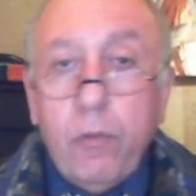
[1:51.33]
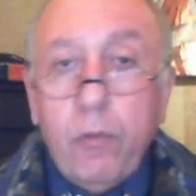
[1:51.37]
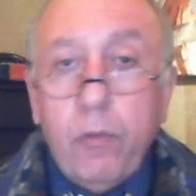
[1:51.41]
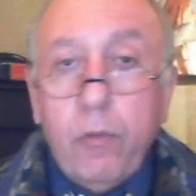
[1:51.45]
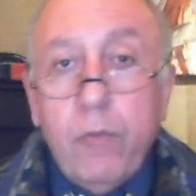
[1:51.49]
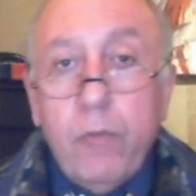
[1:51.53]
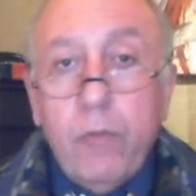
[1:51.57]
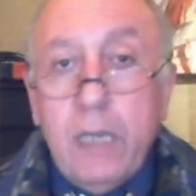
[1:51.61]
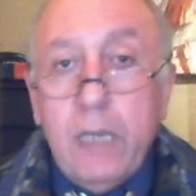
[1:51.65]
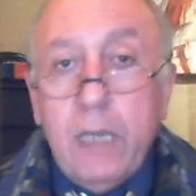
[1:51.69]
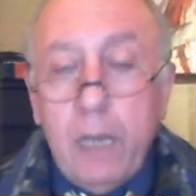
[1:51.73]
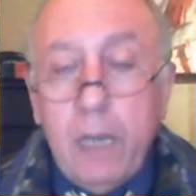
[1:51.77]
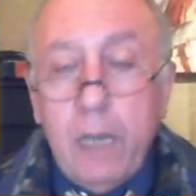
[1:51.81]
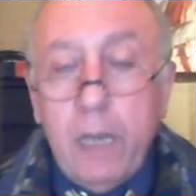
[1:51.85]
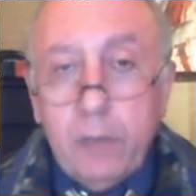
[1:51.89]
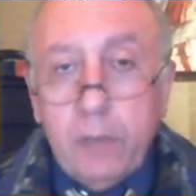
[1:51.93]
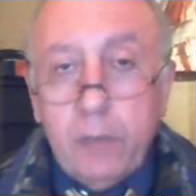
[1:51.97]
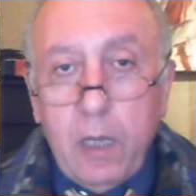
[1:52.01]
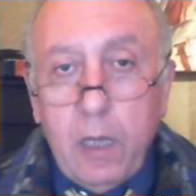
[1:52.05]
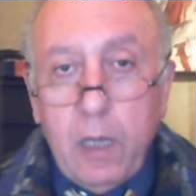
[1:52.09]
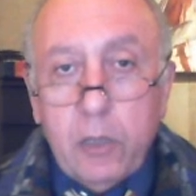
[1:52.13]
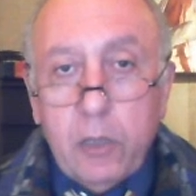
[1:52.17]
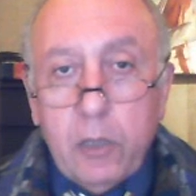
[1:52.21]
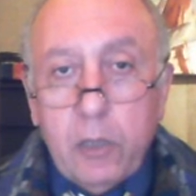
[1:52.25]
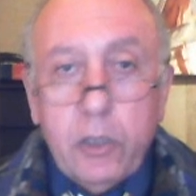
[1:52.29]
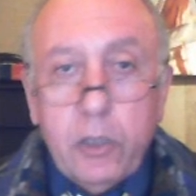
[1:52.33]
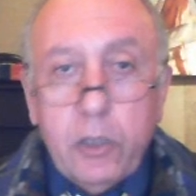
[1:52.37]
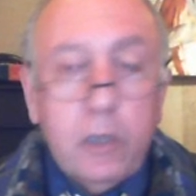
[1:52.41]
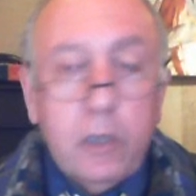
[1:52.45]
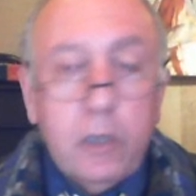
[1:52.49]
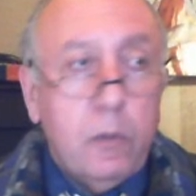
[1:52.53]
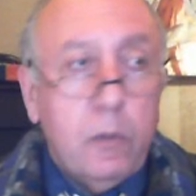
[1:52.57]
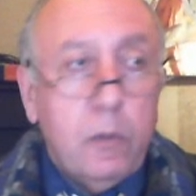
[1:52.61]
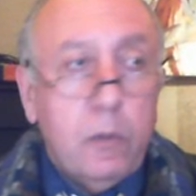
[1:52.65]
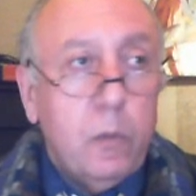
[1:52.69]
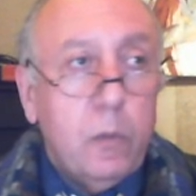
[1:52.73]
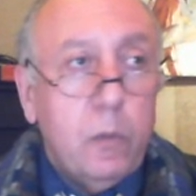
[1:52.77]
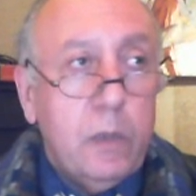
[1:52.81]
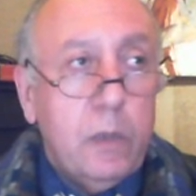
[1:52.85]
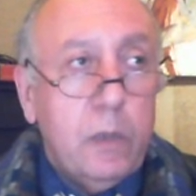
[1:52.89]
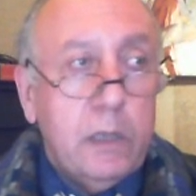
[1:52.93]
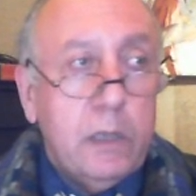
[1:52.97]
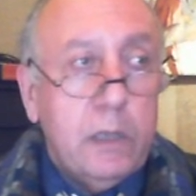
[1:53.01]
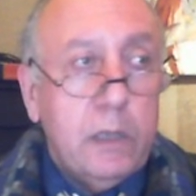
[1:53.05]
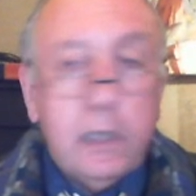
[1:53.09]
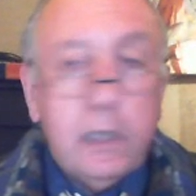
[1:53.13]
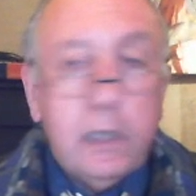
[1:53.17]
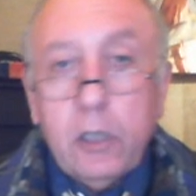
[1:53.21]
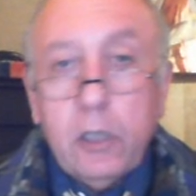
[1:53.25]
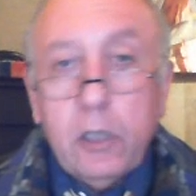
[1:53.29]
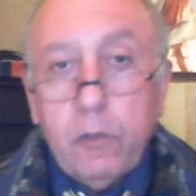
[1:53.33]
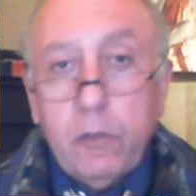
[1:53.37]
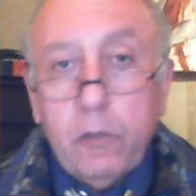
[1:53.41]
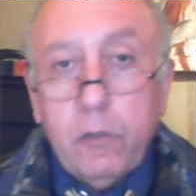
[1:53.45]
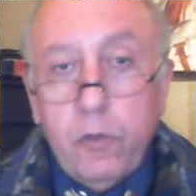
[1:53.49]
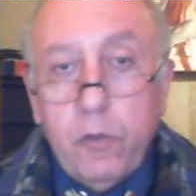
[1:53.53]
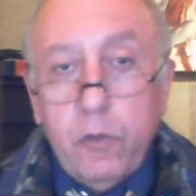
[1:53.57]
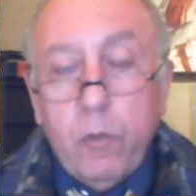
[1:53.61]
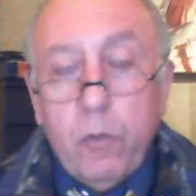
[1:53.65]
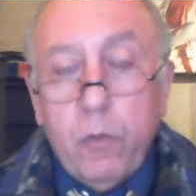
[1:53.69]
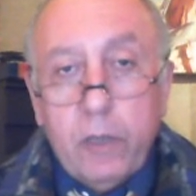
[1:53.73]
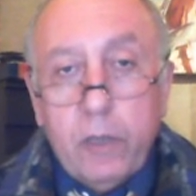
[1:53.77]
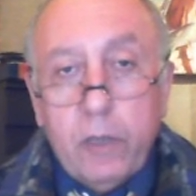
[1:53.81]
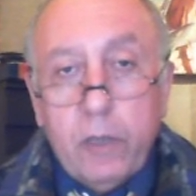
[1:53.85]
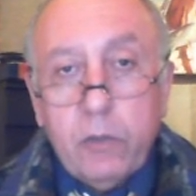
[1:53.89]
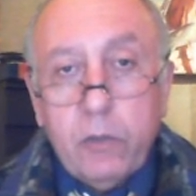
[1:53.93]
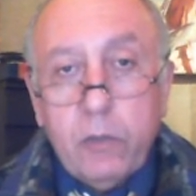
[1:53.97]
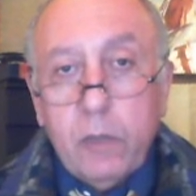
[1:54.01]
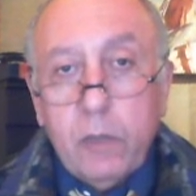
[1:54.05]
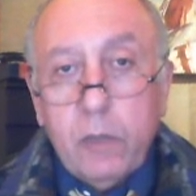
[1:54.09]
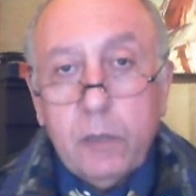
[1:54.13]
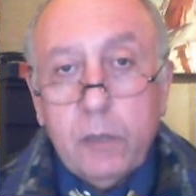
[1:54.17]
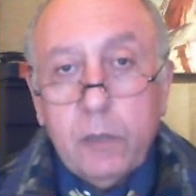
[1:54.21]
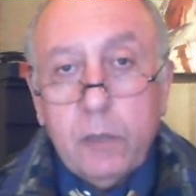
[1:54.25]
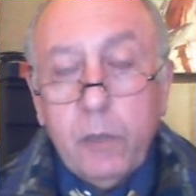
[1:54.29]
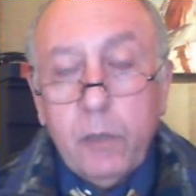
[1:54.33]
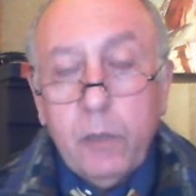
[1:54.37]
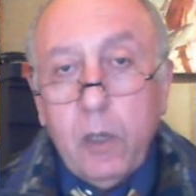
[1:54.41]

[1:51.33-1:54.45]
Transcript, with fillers: three times larger, with a lot of new restaurants,